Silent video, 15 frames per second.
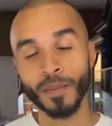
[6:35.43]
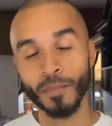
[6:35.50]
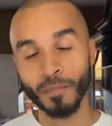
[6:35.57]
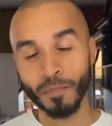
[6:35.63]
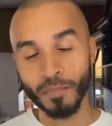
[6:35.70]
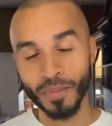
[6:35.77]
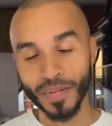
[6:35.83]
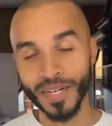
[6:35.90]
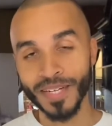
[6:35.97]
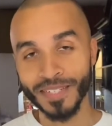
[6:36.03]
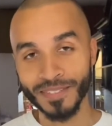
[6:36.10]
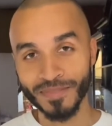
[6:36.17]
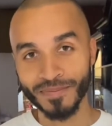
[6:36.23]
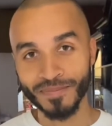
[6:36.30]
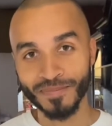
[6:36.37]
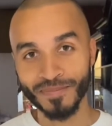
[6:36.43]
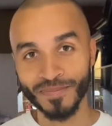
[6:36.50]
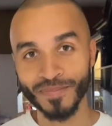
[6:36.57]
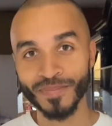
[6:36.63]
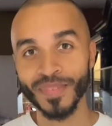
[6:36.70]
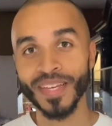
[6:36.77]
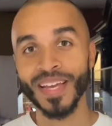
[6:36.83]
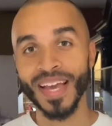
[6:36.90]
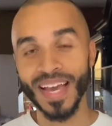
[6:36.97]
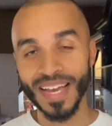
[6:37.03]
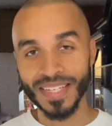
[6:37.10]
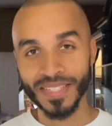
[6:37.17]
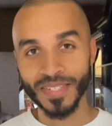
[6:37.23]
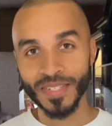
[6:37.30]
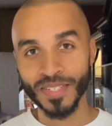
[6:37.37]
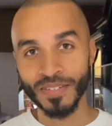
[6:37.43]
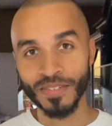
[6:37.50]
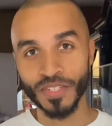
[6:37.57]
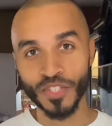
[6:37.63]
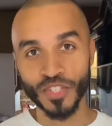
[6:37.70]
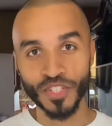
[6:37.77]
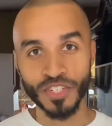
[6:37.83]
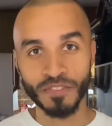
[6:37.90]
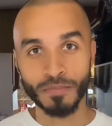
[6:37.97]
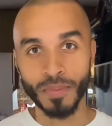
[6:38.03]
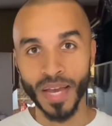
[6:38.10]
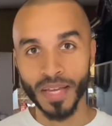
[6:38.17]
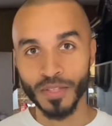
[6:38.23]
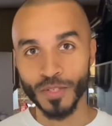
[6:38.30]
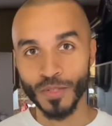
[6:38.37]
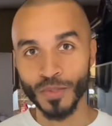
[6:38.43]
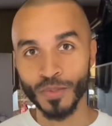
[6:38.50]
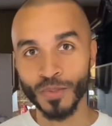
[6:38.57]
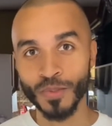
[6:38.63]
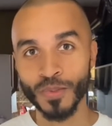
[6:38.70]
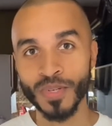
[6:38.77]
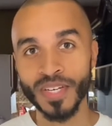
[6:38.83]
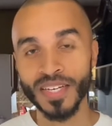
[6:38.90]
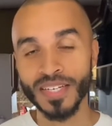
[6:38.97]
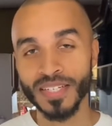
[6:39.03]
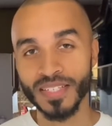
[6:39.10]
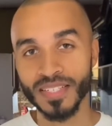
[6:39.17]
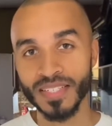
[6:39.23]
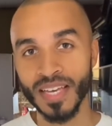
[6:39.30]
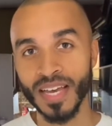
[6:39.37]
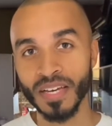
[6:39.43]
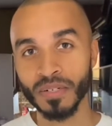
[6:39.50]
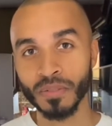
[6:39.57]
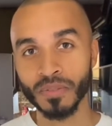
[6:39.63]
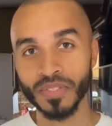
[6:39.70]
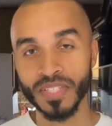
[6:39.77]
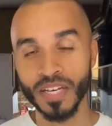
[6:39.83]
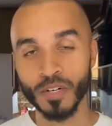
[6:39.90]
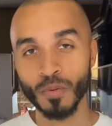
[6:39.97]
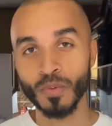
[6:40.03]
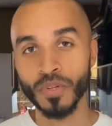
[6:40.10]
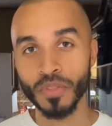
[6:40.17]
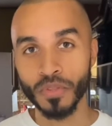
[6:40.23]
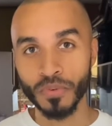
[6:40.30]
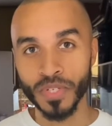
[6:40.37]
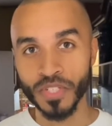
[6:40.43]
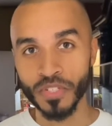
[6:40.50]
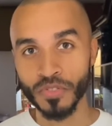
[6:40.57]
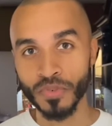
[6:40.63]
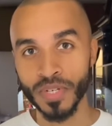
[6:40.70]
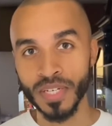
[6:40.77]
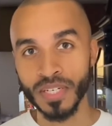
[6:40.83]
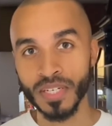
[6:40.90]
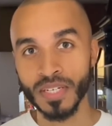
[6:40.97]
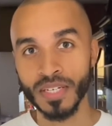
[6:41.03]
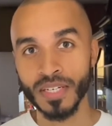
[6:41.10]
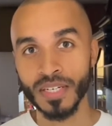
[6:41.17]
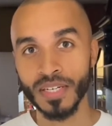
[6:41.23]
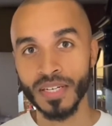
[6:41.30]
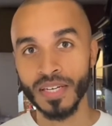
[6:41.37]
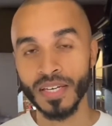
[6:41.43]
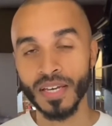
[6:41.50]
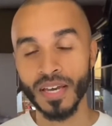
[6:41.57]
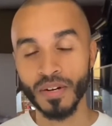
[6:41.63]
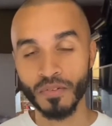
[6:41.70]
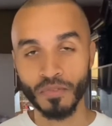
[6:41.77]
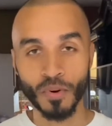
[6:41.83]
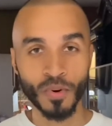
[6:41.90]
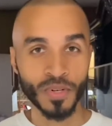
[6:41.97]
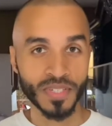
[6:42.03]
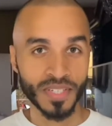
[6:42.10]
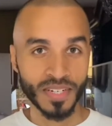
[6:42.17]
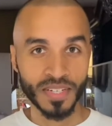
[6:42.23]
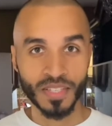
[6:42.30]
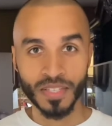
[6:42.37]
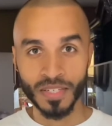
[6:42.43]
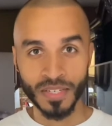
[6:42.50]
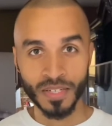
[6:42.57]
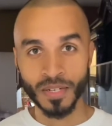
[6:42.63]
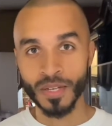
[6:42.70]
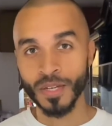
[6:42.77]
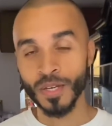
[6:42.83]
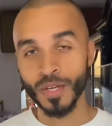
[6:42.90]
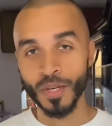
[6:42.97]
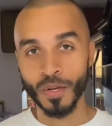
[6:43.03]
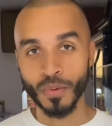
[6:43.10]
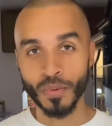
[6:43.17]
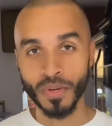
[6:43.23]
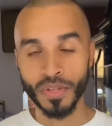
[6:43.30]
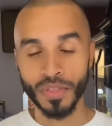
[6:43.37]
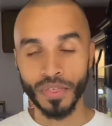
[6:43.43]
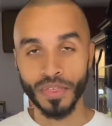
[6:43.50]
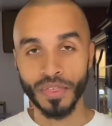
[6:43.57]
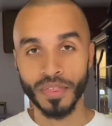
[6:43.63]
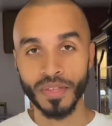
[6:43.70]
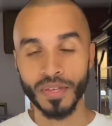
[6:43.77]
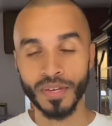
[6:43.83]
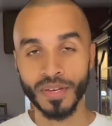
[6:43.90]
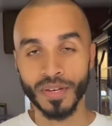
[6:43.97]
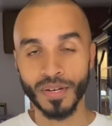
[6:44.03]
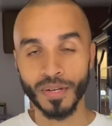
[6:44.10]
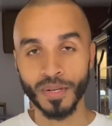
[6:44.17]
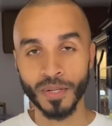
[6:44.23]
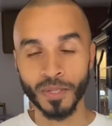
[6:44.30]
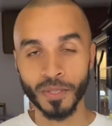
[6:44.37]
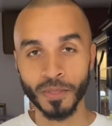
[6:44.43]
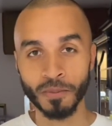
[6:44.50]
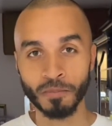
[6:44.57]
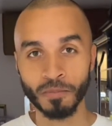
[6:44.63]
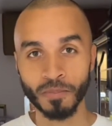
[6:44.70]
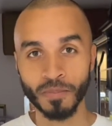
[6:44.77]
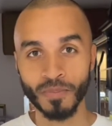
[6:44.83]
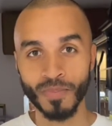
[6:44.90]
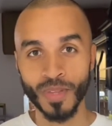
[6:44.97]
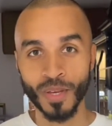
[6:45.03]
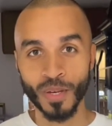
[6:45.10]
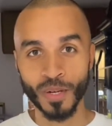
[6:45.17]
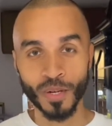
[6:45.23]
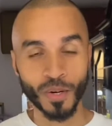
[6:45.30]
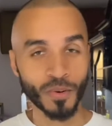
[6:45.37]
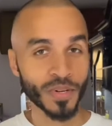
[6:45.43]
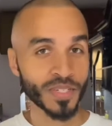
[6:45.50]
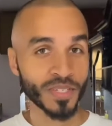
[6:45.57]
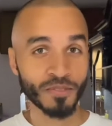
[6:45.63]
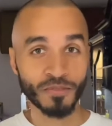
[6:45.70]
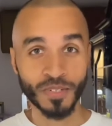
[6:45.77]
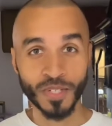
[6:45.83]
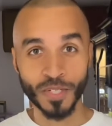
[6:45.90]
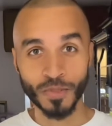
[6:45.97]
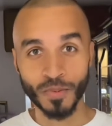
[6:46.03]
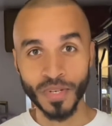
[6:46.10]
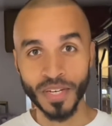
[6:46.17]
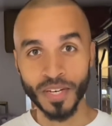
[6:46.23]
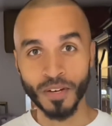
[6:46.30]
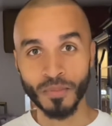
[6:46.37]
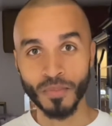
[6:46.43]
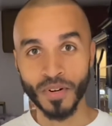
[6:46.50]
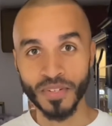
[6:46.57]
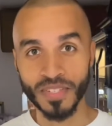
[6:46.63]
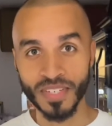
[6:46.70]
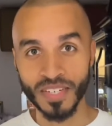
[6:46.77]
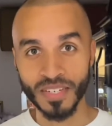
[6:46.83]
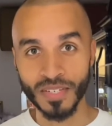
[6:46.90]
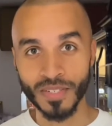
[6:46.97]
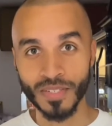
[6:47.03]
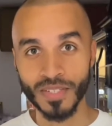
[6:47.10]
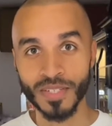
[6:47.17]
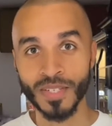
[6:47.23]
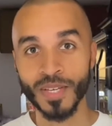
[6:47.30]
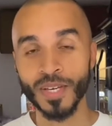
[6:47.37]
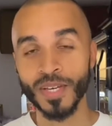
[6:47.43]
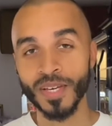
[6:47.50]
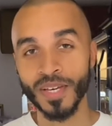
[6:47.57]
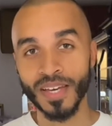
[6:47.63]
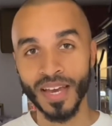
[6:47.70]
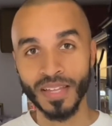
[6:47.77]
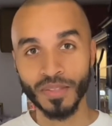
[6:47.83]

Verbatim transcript: But as the series shifted back to Seattle, Seattle won three straight. And of course it ended with um, a crazy finish with Edgar Martinez and the